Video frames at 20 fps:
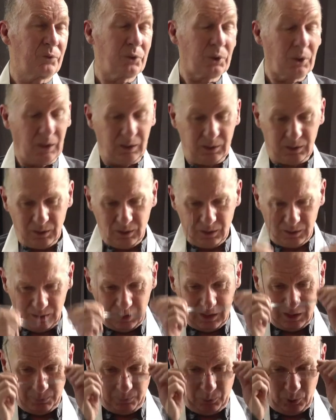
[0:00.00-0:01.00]
So that, in a
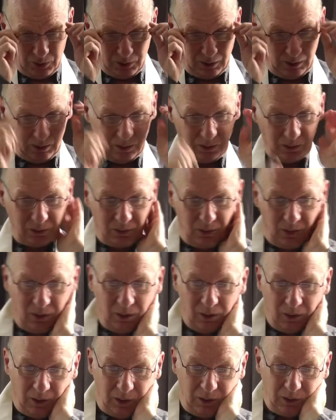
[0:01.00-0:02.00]
sense, puts that in,
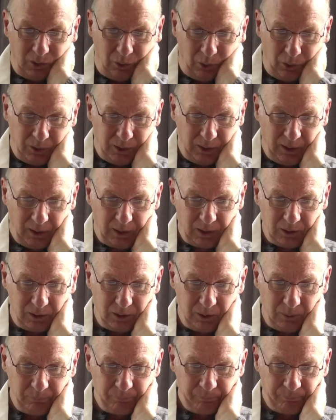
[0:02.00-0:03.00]
in
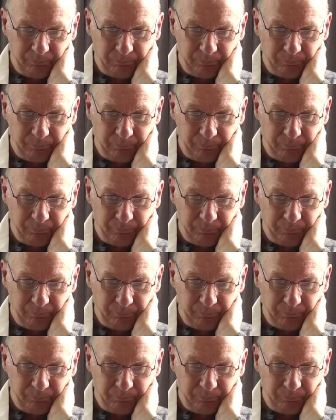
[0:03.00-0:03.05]
context.